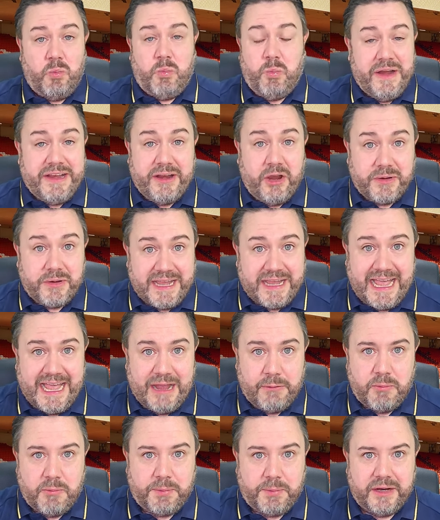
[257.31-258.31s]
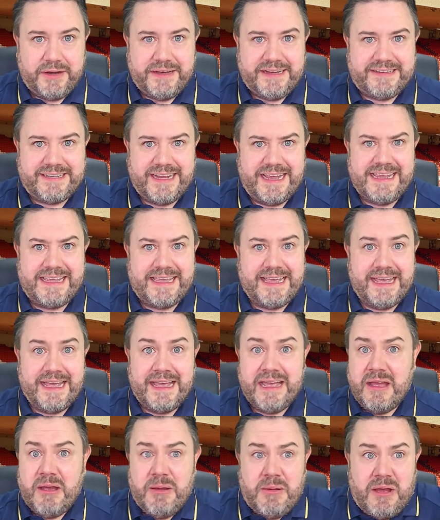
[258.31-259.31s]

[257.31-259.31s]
We don't care, we'll bloody take it.